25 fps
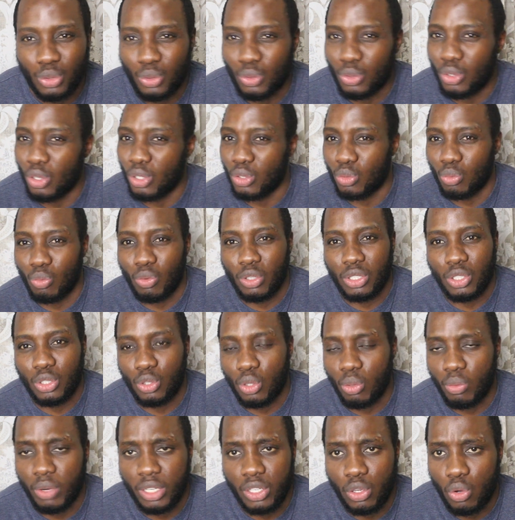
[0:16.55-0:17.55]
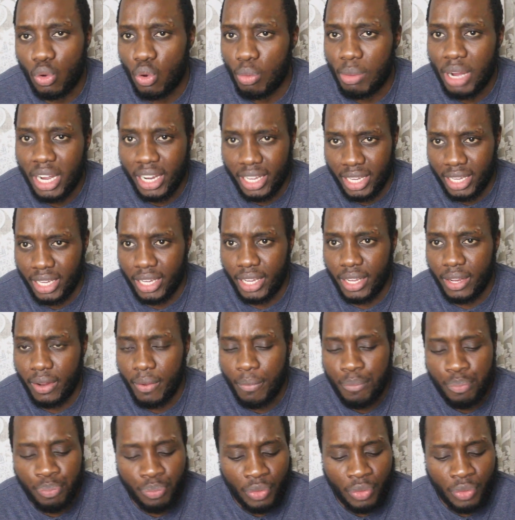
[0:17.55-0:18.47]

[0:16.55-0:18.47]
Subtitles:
You don't want to go back again.